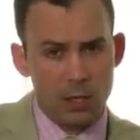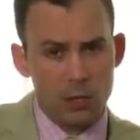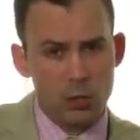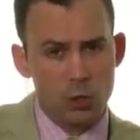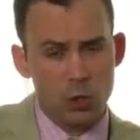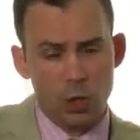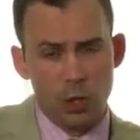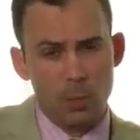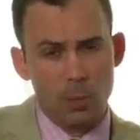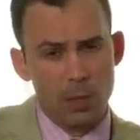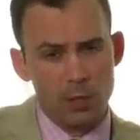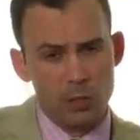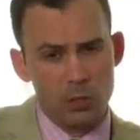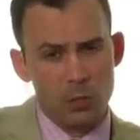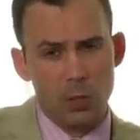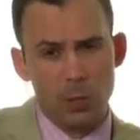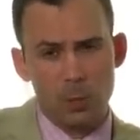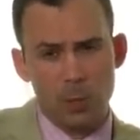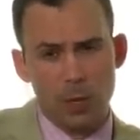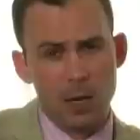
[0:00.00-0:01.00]
is Europe is
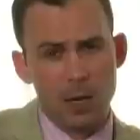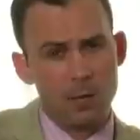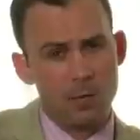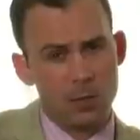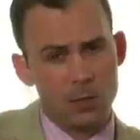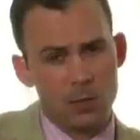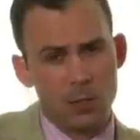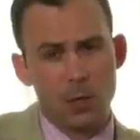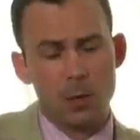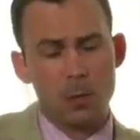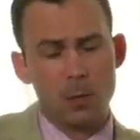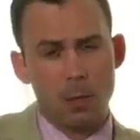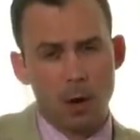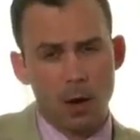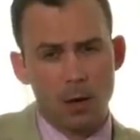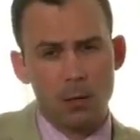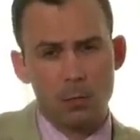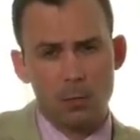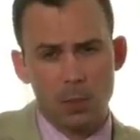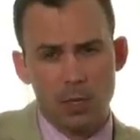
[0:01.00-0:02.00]
Europe kind of a sunk
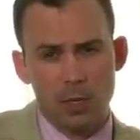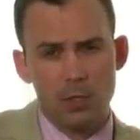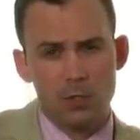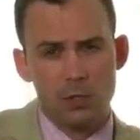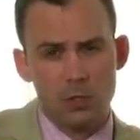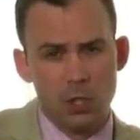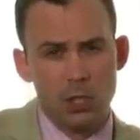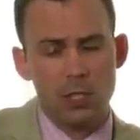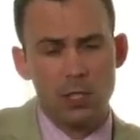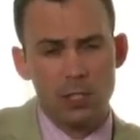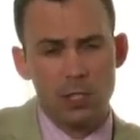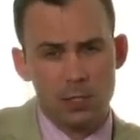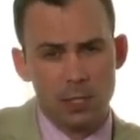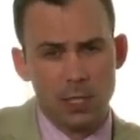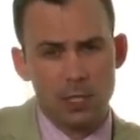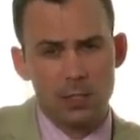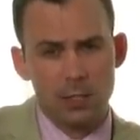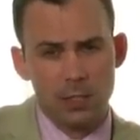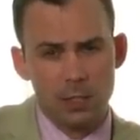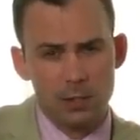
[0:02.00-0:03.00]
market because GE
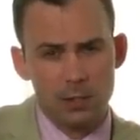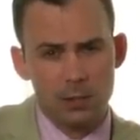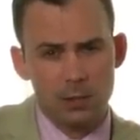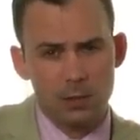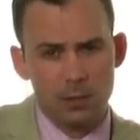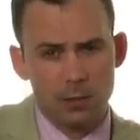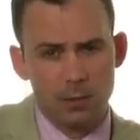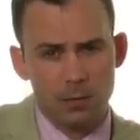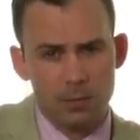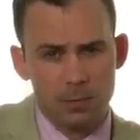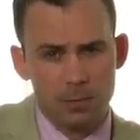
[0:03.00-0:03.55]
says it is?